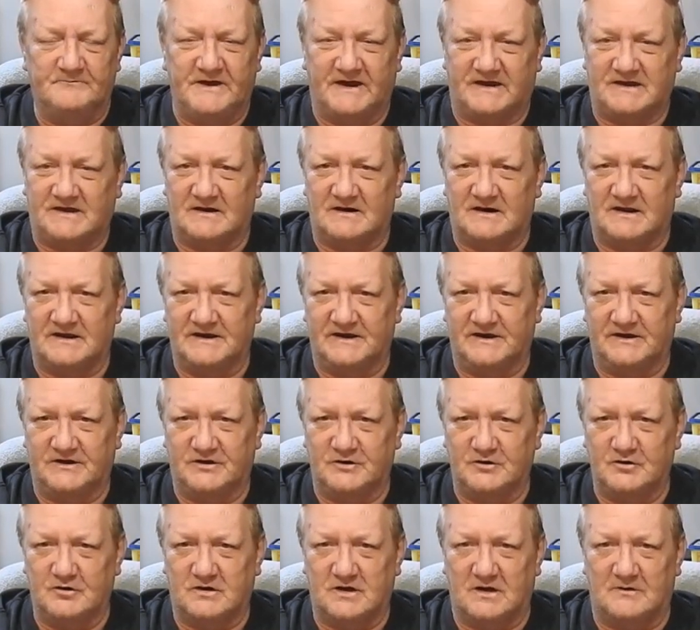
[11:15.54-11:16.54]
pickling
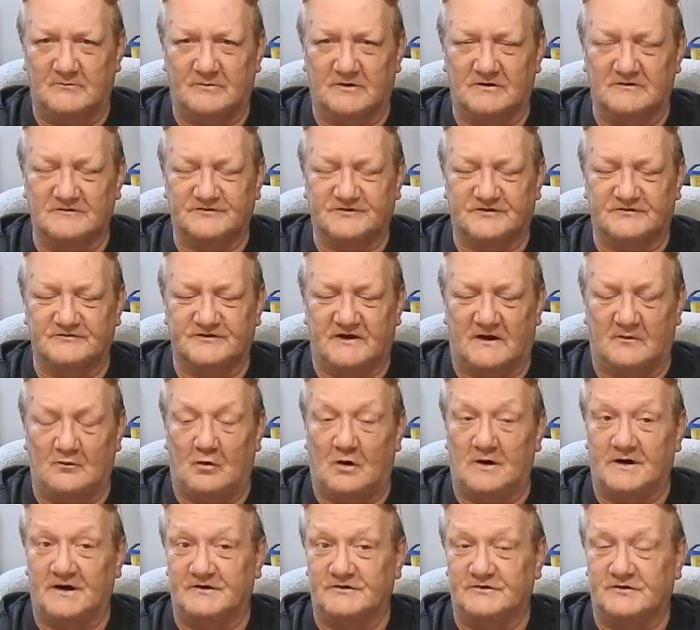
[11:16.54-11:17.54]
cucumbers because I
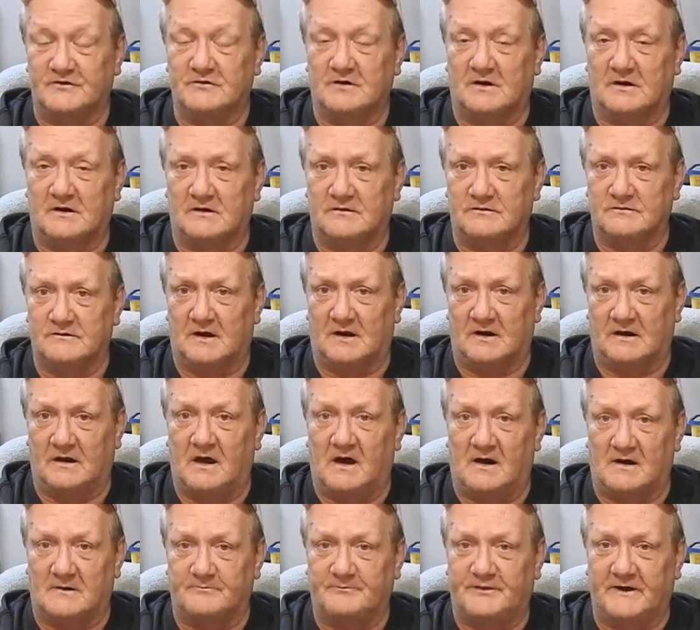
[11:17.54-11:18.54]
want to do a, a,
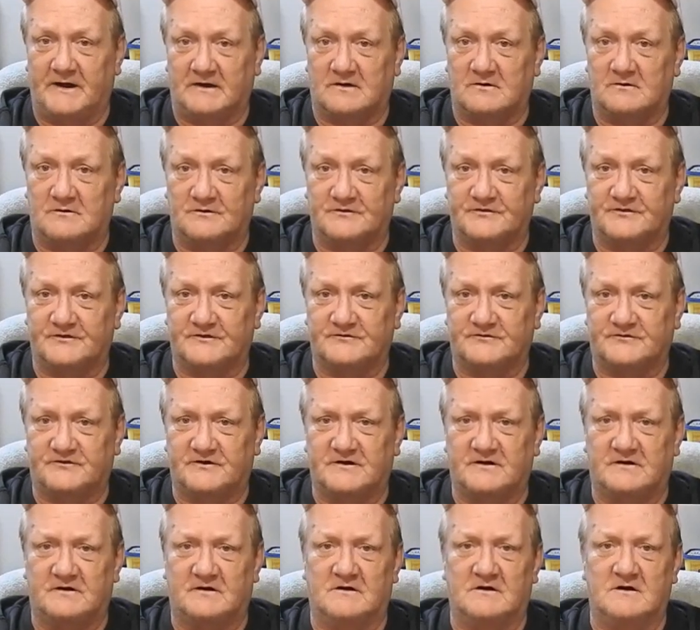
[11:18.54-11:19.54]
lot of pickles this
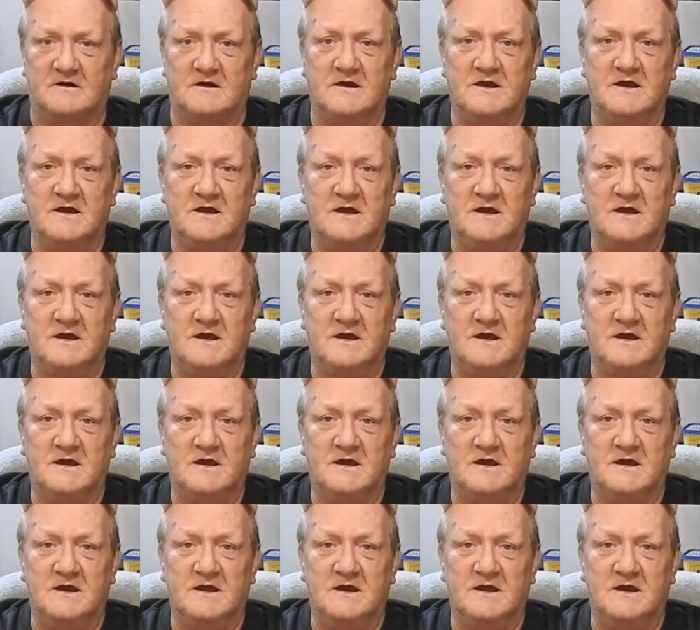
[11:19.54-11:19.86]
year